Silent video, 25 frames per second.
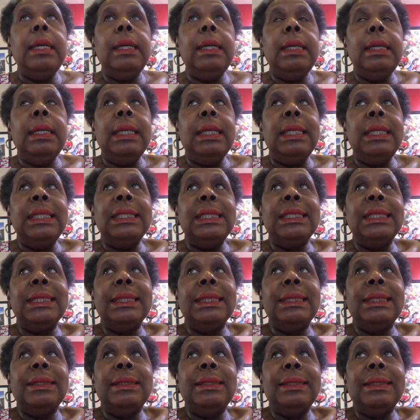
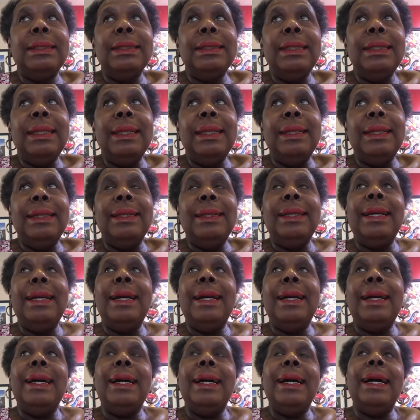it's,
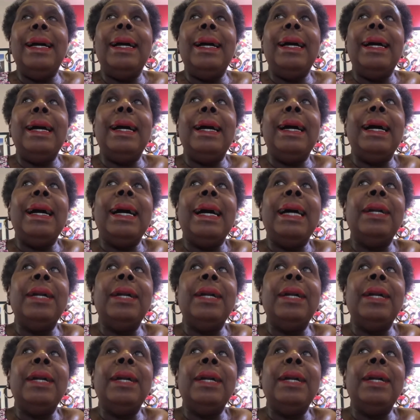I